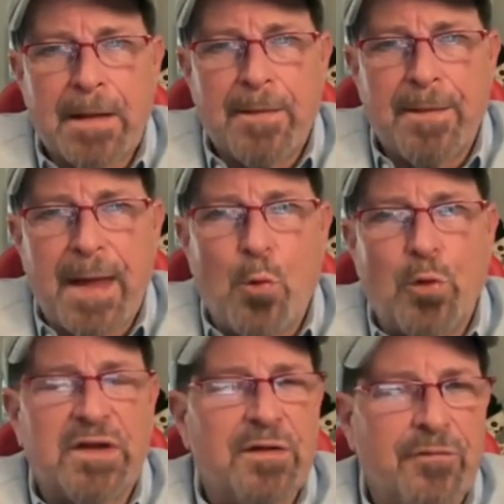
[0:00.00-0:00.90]
that
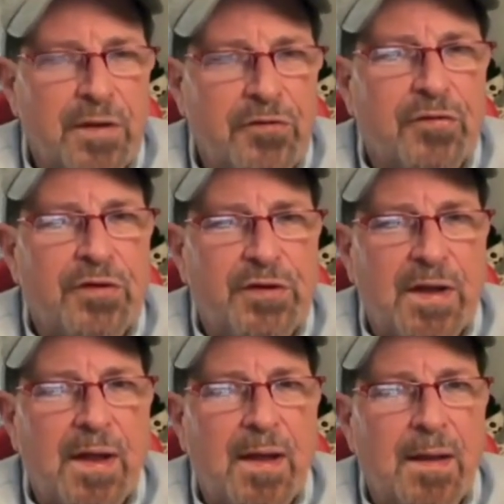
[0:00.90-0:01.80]
would convince the
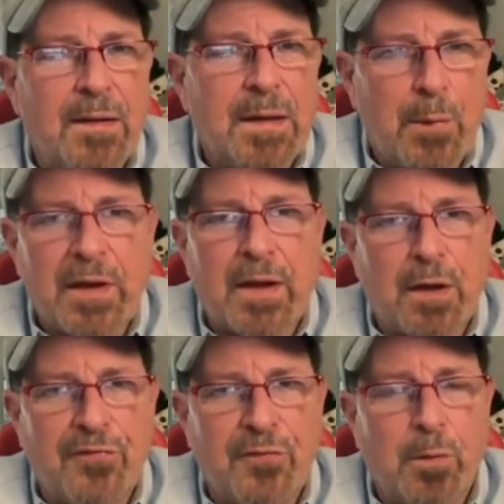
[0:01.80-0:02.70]
DA, yeah, we got to
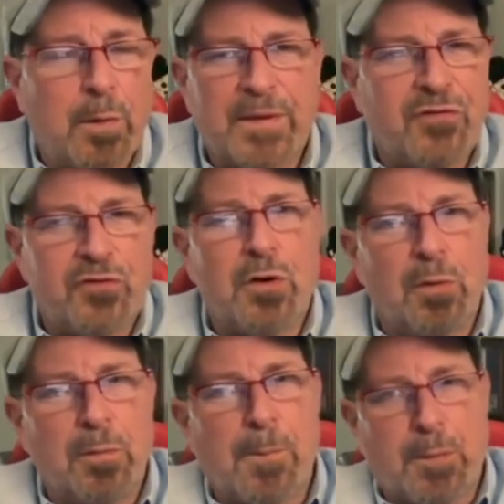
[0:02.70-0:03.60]
go forward? Because,
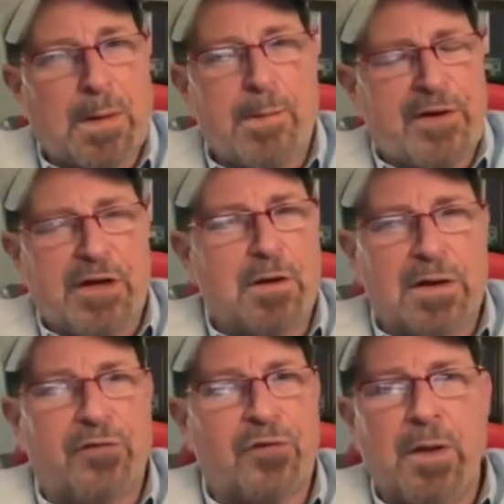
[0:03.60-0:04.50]
a preliminary
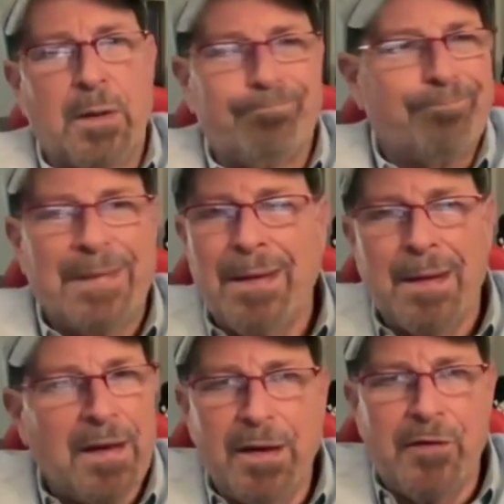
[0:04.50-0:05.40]
hearing
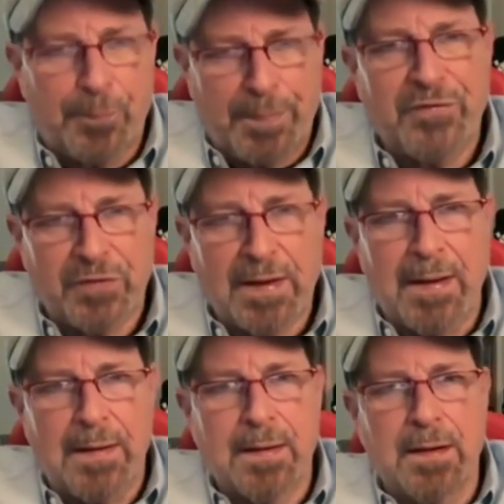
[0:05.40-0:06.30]
is a piece of
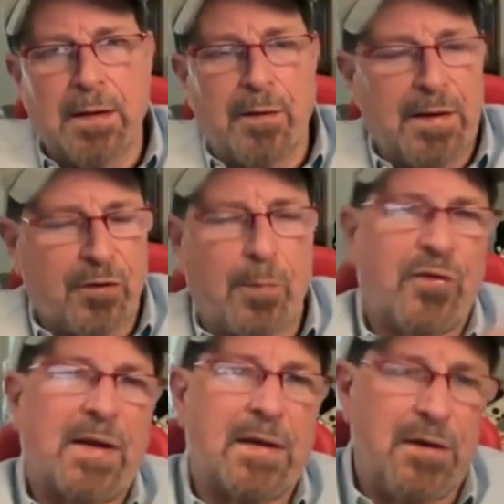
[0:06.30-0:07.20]
cake. It's almost
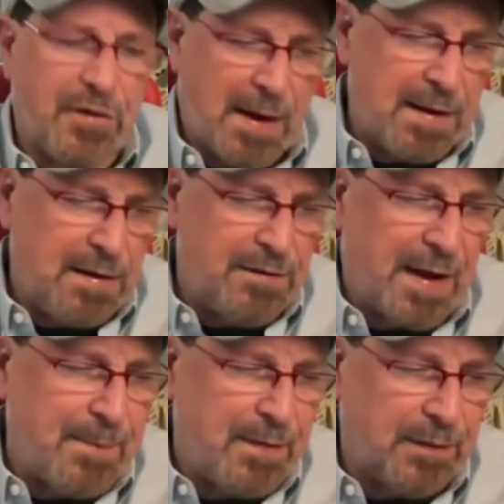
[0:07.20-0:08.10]
like an
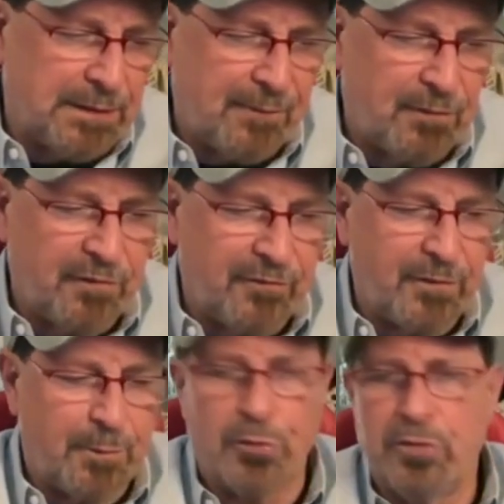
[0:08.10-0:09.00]
indictment. The level
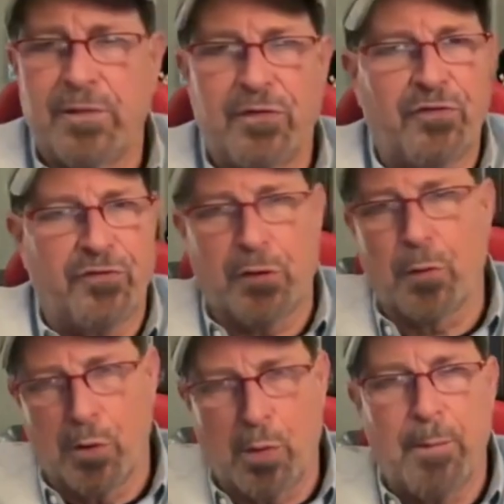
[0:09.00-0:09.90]
of proof is
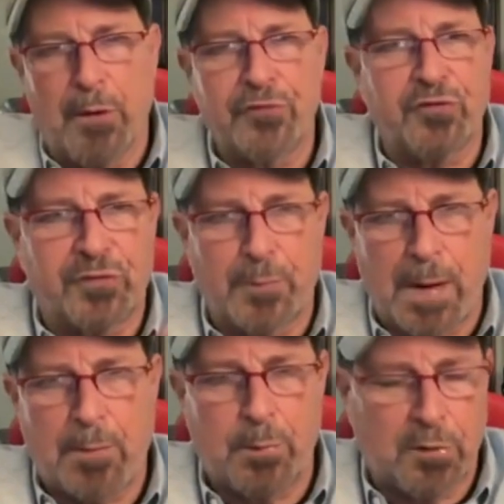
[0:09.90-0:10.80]
zero, almost,
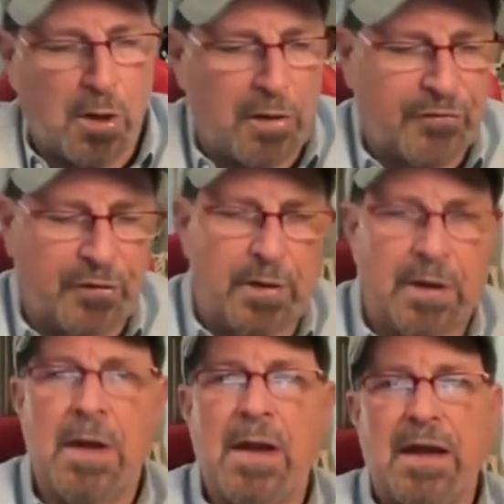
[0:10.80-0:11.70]
probable cause hearing.
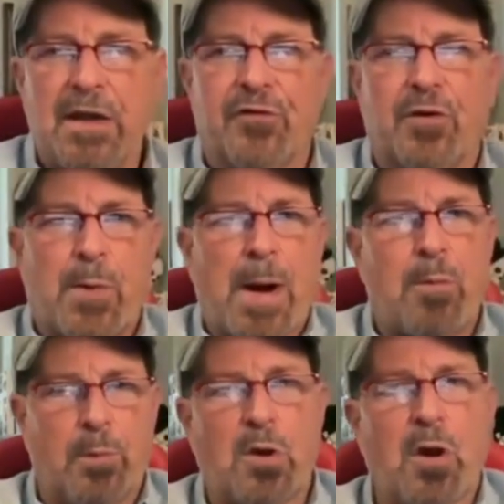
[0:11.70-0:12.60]
Is there
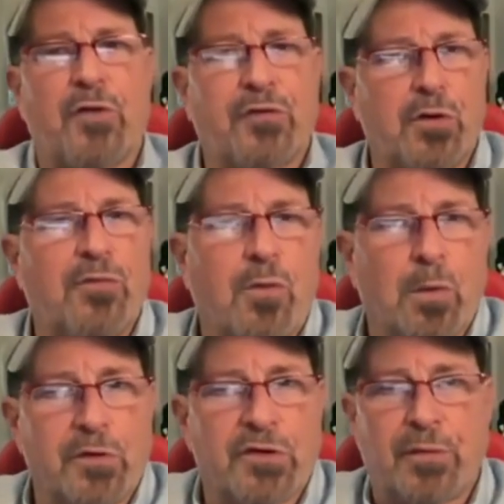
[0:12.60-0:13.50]
probable cause to go
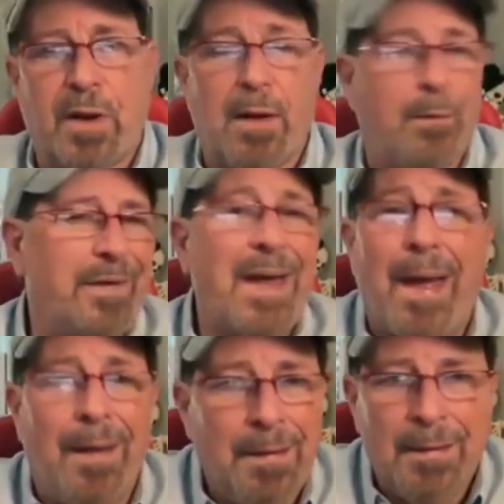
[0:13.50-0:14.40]
forward to trial? Well, yeah,
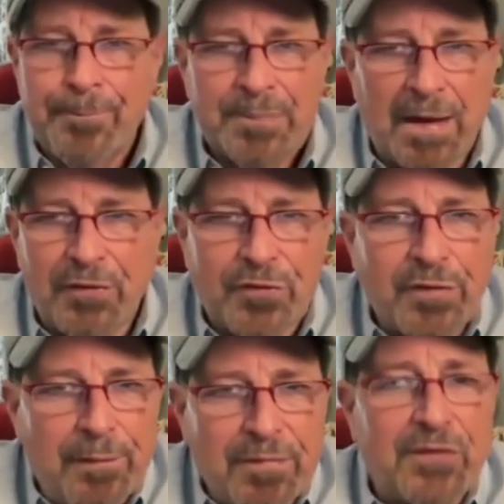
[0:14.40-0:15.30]
that's
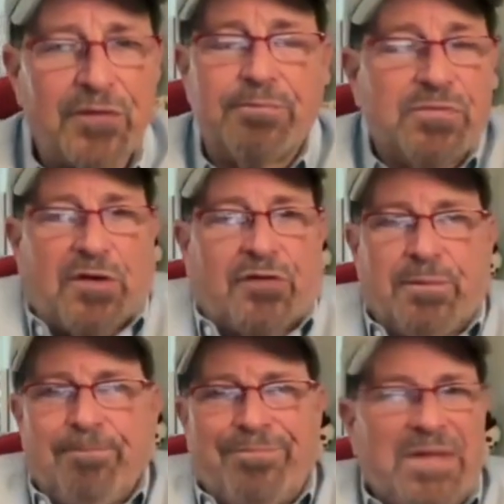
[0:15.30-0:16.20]
just
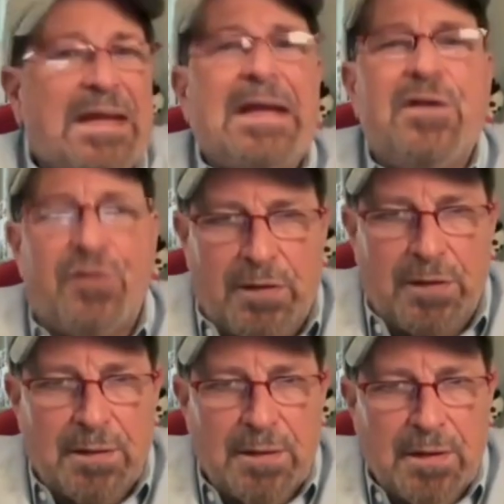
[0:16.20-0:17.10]

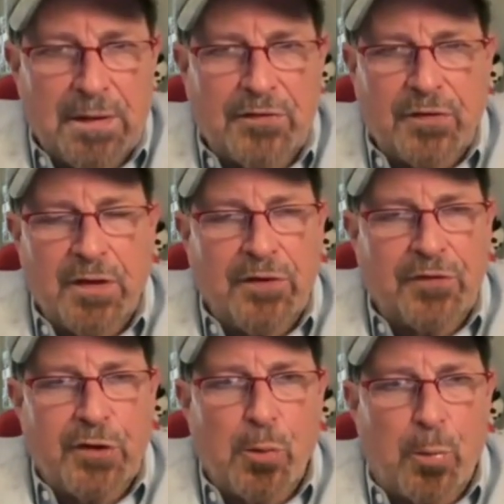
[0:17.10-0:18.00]
easy. It's
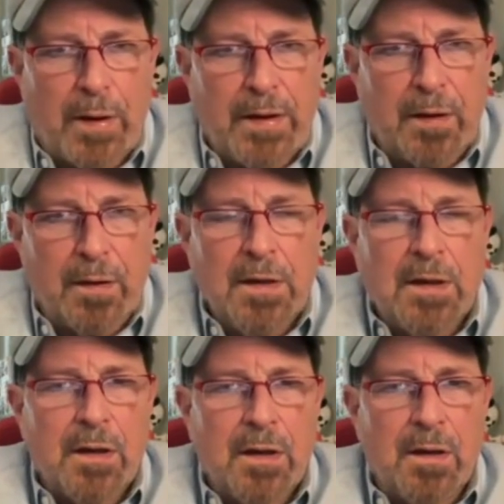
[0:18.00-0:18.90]
a no-brainer.
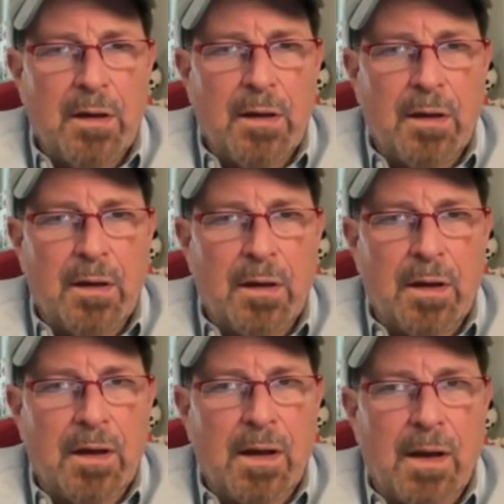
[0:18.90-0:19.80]

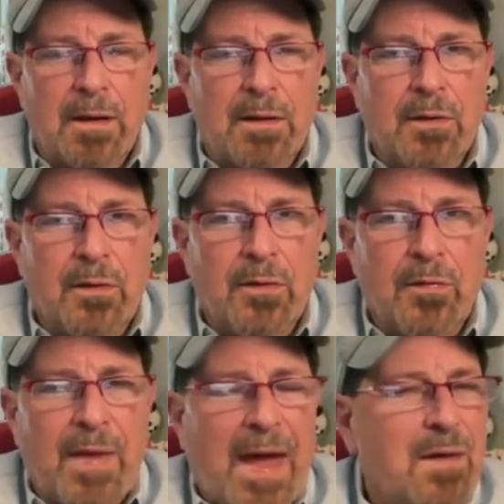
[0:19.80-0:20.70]
And
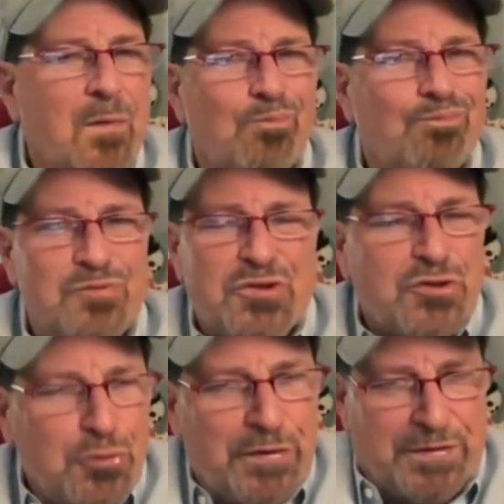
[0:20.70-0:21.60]
that
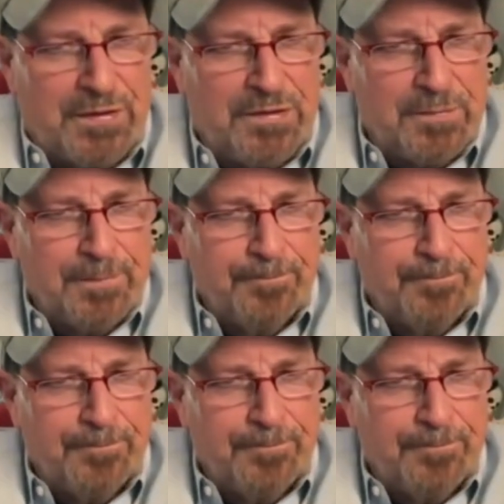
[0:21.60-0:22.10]
shouldn't